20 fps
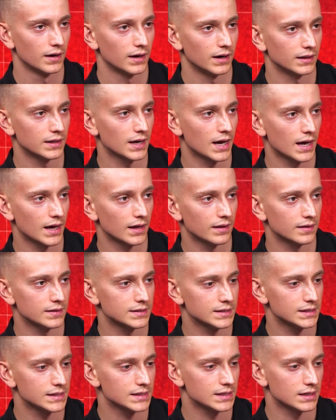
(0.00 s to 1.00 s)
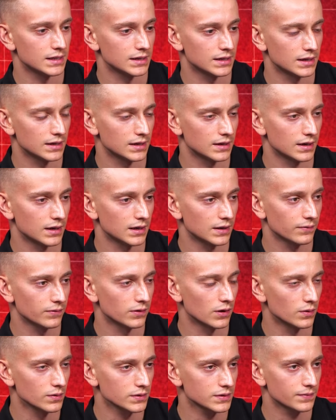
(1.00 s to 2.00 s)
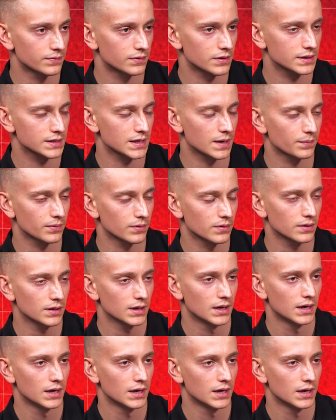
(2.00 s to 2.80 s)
it has its flaws, for example.